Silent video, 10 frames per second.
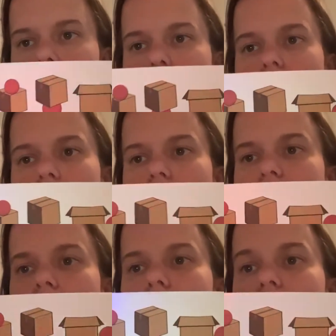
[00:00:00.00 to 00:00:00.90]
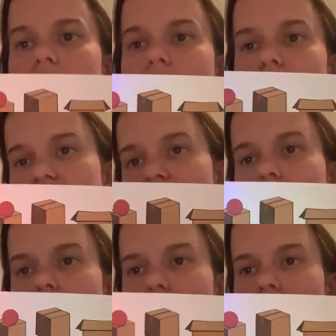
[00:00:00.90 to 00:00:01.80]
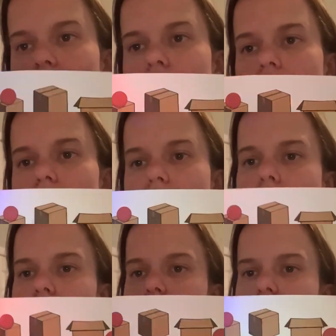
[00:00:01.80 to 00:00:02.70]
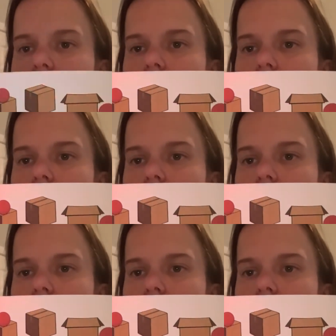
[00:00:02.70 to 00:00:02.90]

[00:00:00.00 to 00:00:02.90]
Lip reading: and I'll say, so is it in the box